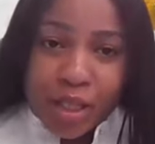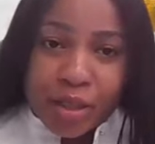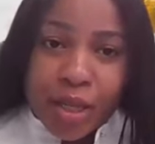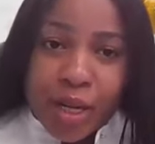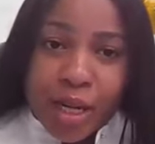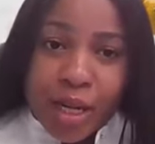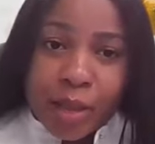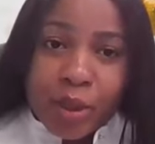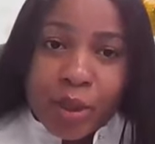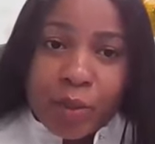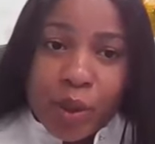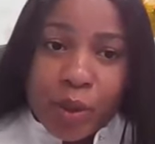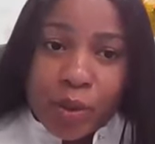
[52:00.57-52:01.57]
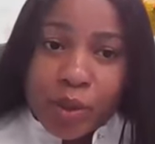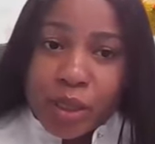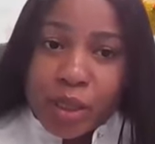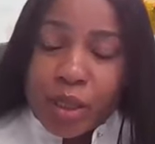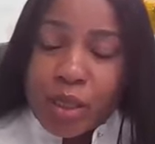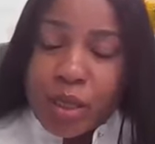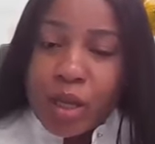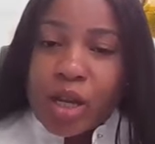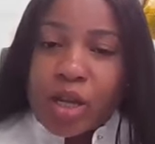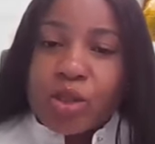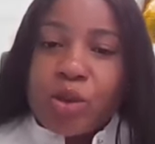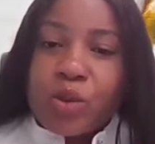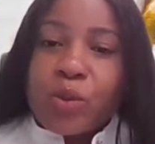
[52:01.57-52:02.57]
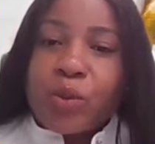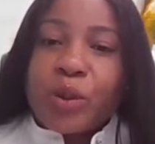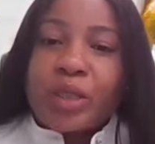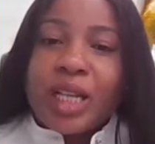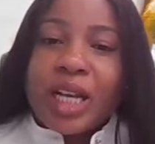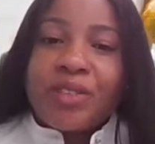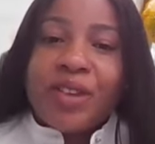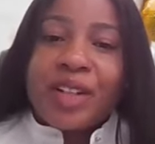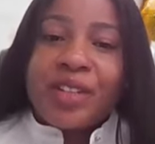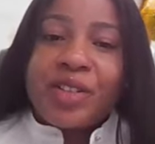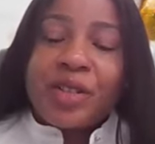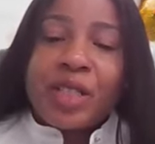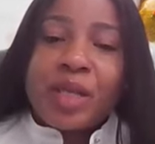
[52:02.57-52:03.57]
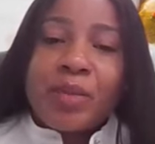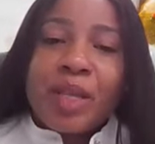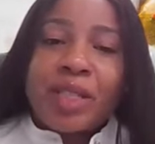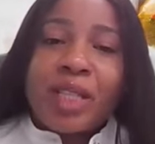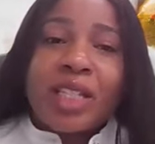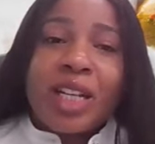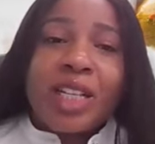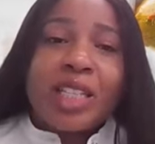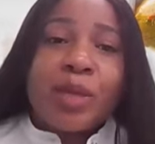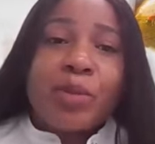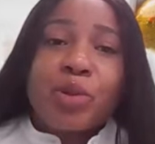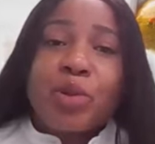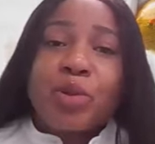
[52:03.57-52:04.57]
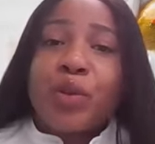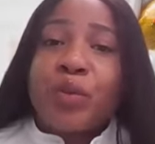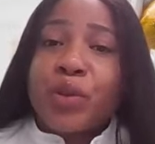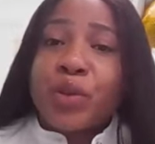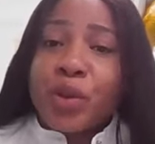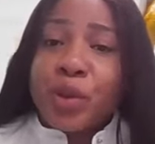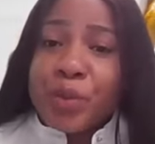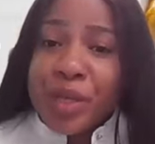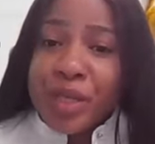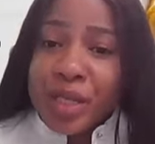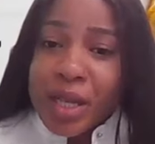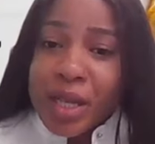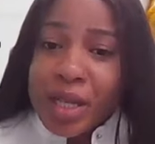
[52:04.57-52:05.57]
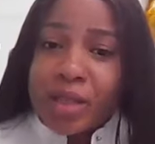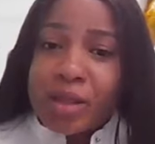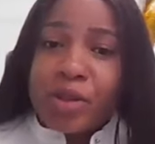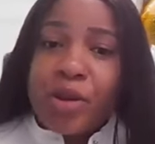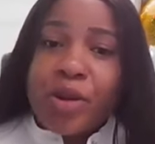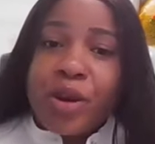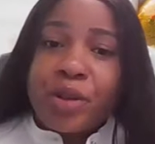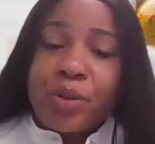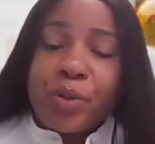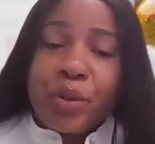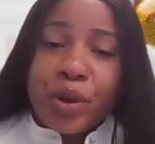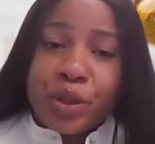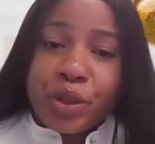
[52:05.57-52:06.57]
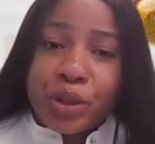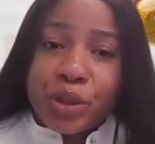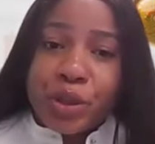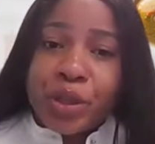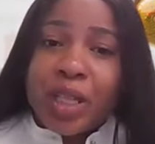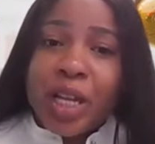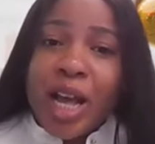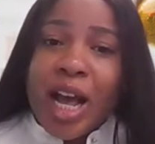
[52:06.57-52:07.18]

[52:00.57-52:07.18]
at United Capital PLC. So the advisory team essentially is able to review your business, current operations,